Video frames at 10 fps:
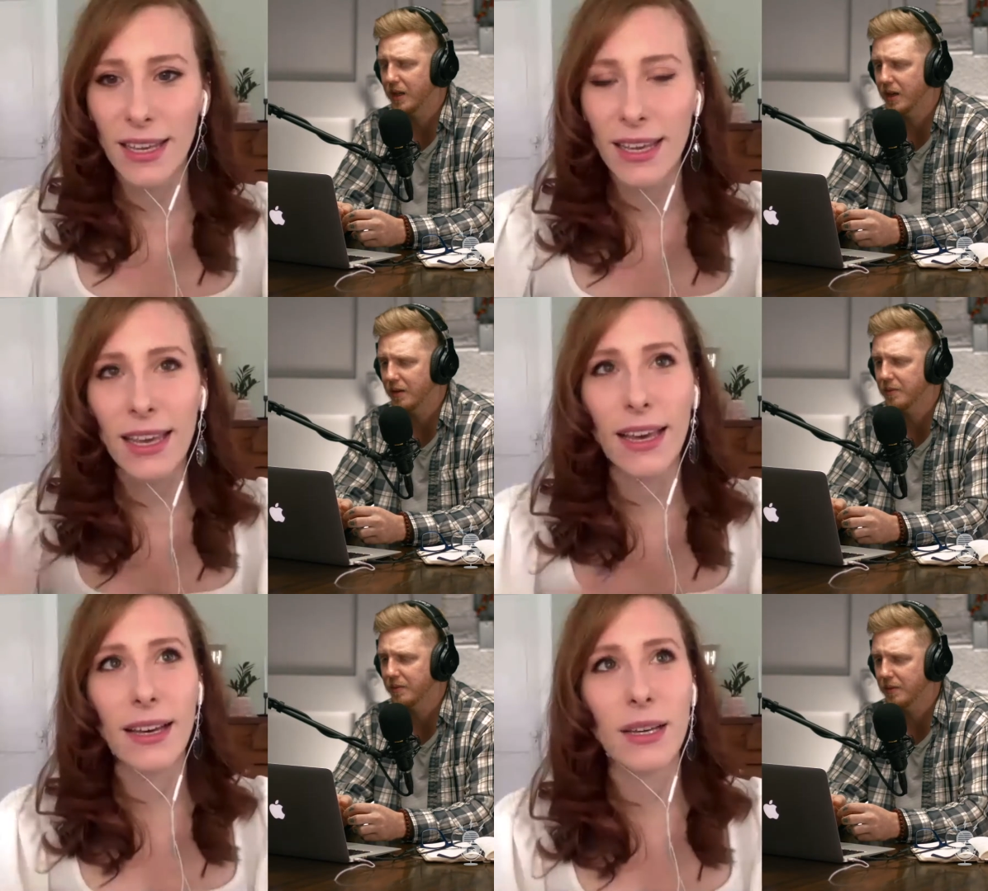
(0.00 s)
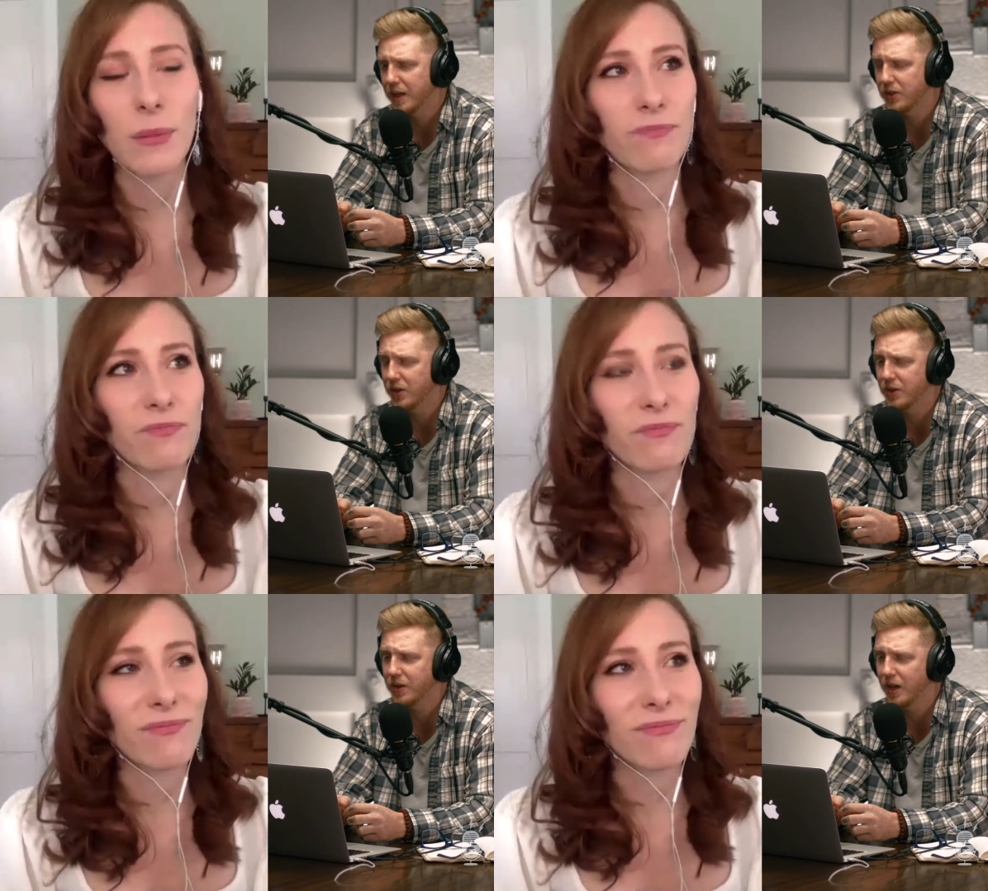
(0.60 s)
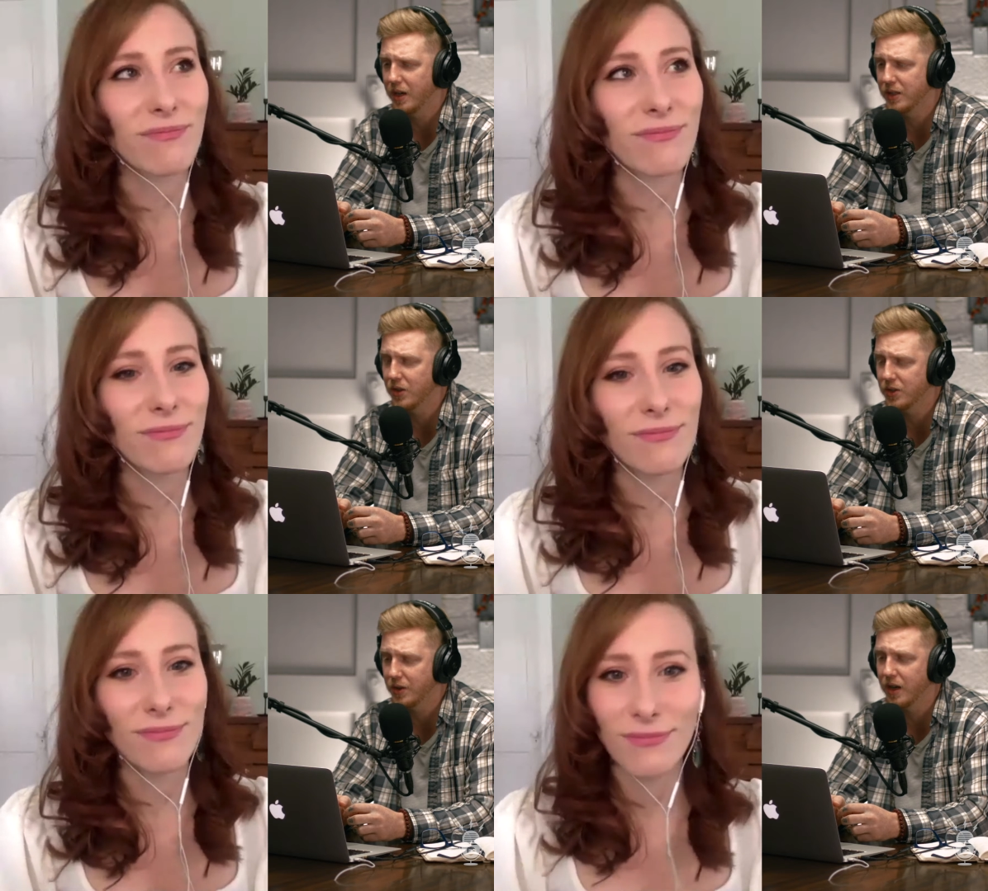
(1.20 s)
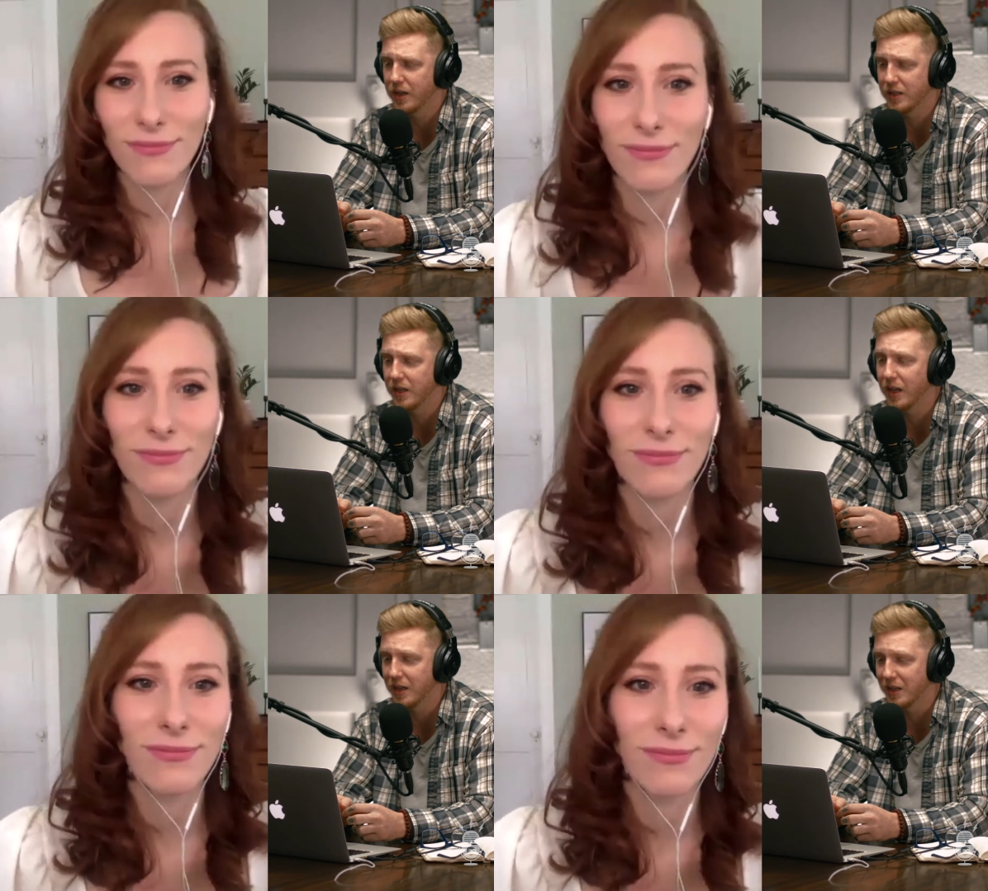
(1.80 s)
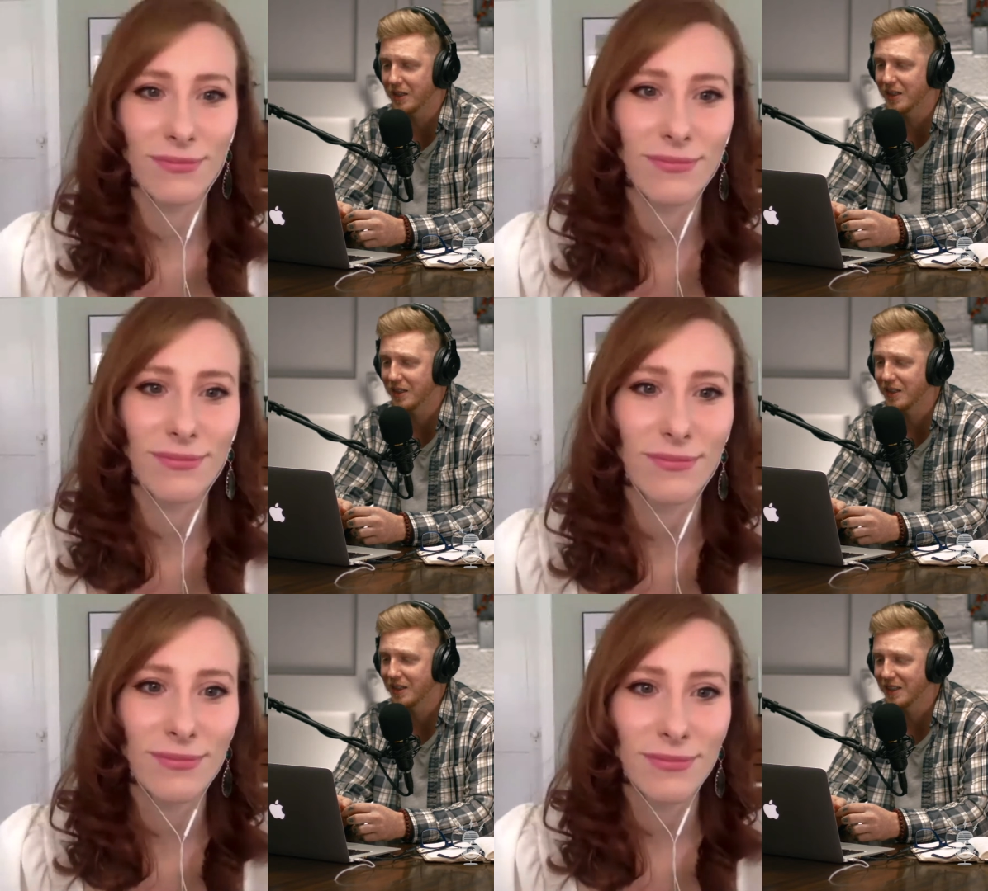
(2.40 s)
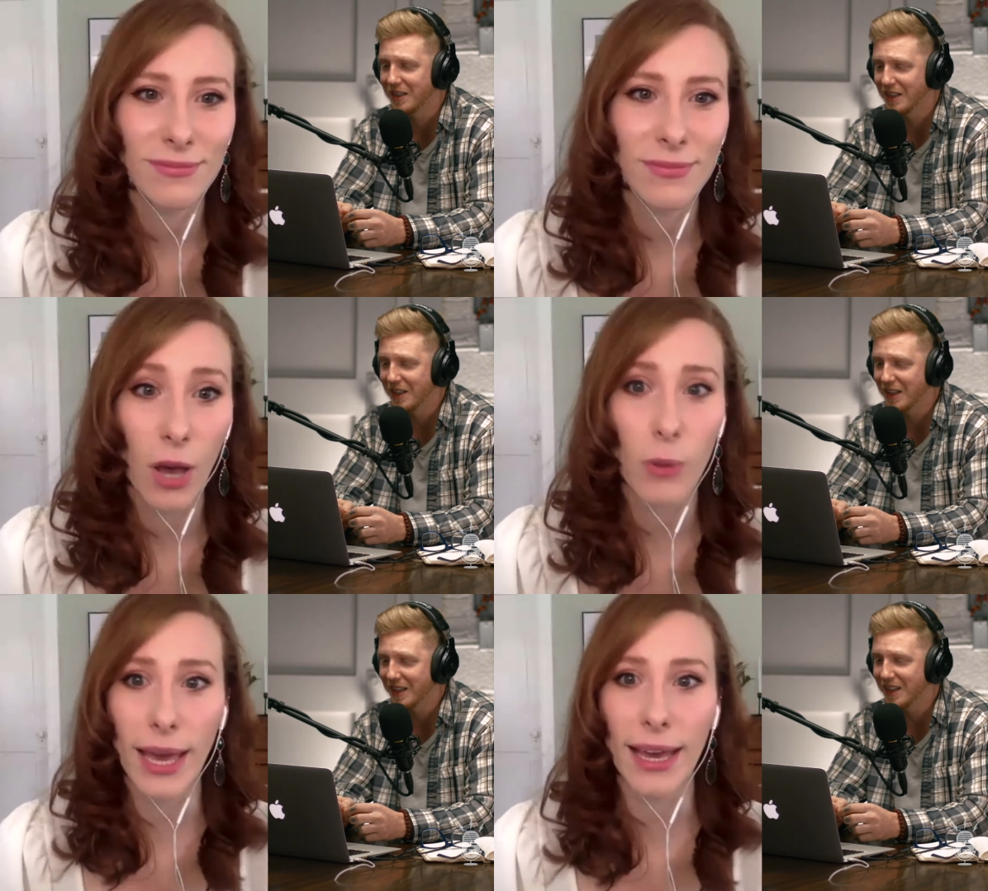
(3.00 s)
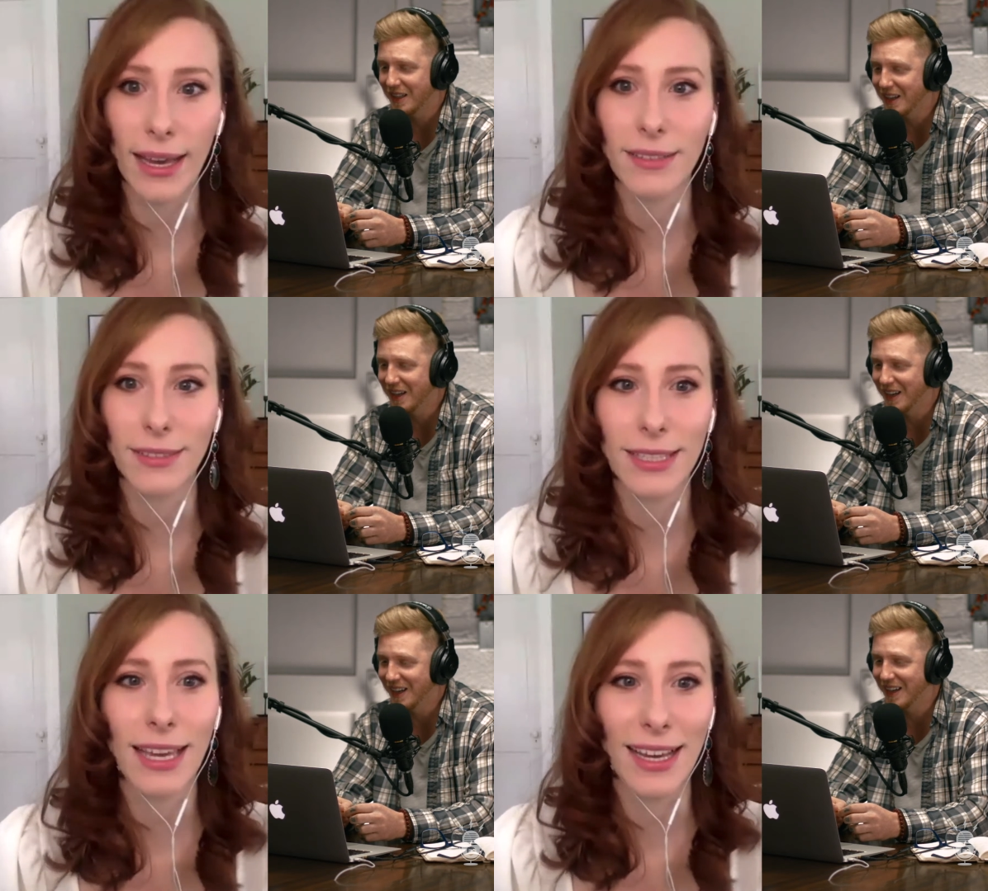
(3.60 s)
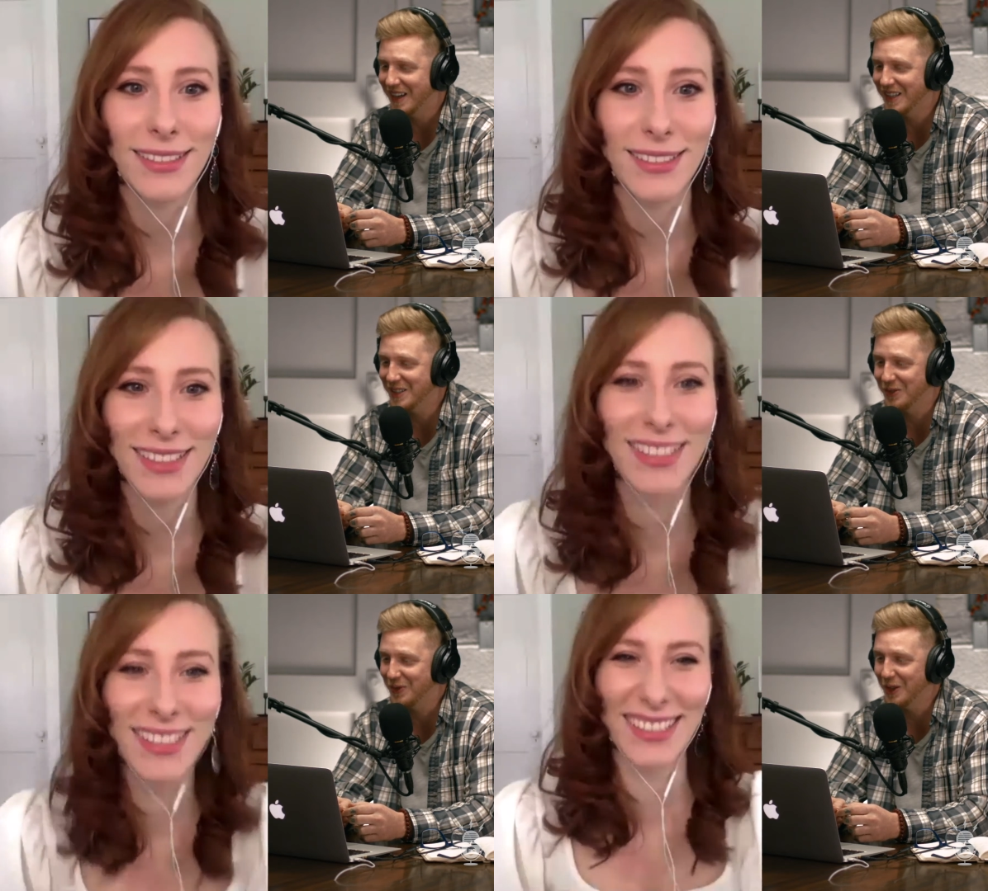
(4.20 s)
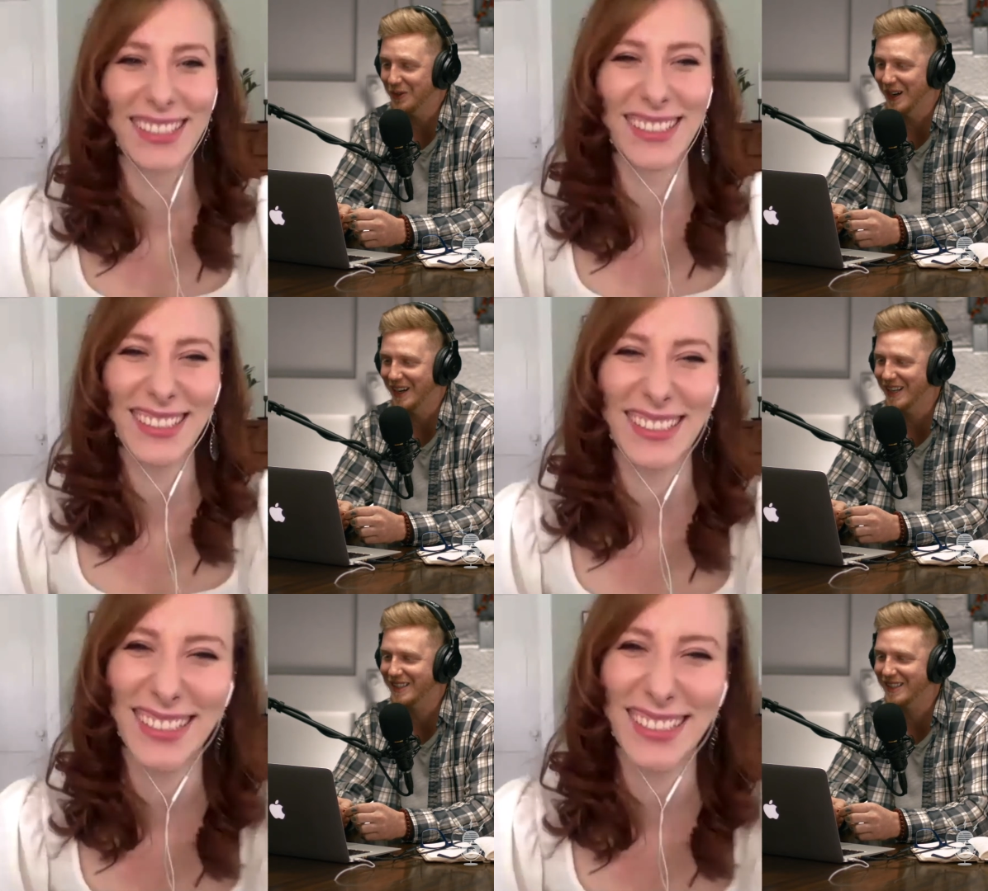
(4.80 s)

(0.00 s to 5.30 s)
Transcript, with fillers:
Speaker 1: Yeah, um, it's also con- it's also condescending.
Speaker 2: Oh yeah. yeah. Yeah. It
Speaker 1: doesn't feel very good.